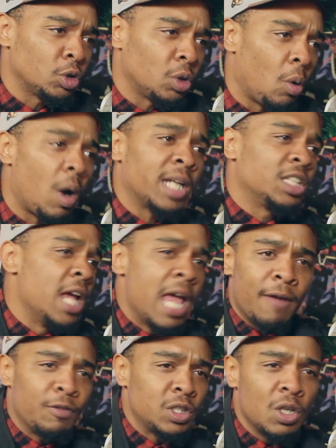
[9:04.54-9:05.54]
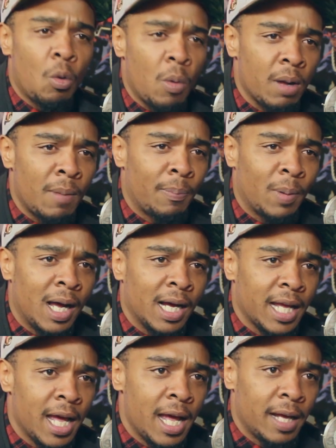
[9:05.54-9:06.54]
to watch every single one of my
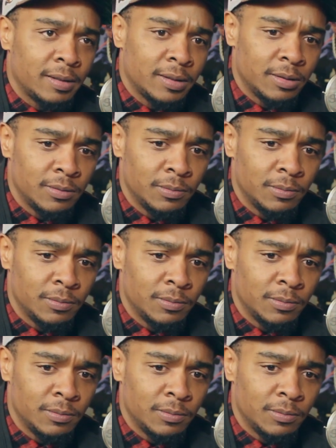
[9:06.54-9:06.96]
podcasts.